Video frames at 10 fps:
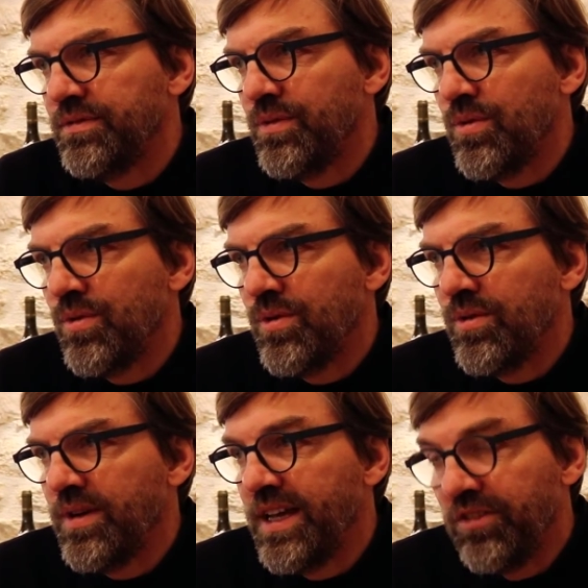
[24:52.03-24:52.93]

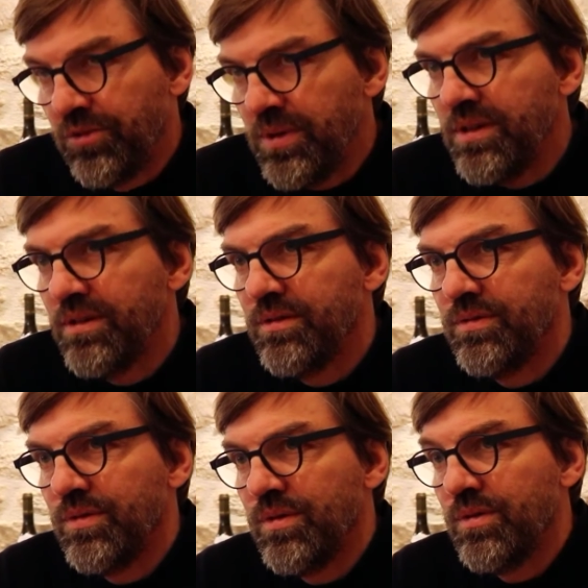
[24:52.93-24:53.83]
for history,
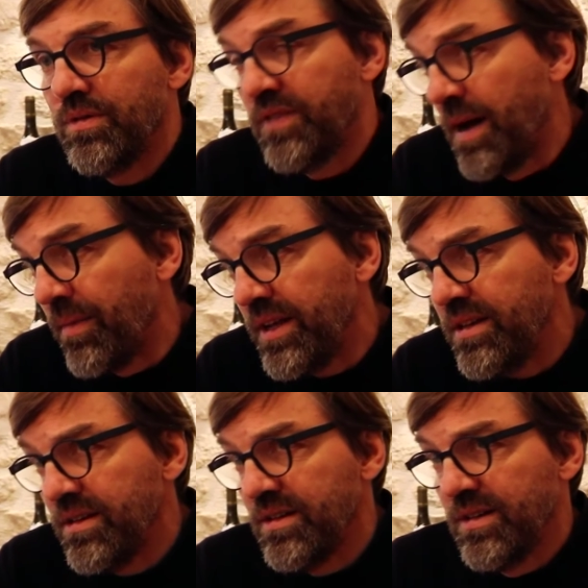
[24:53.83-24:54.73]
for family,
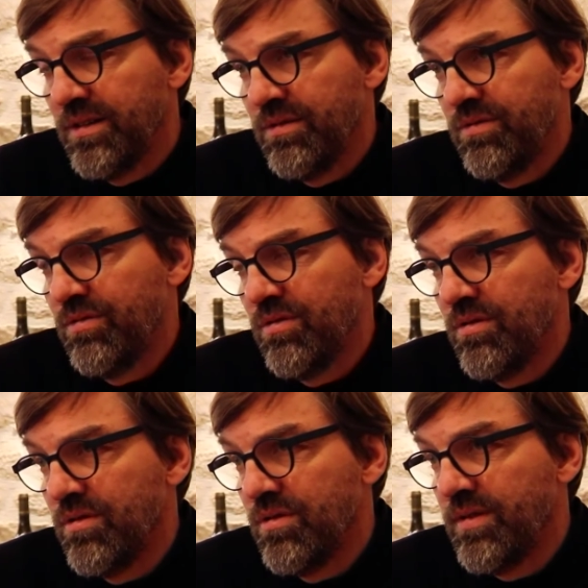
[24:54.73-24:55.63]

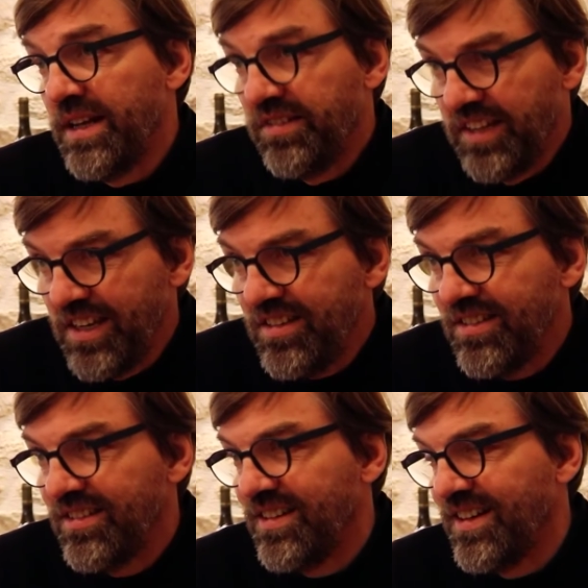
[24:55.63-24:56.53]
for estate.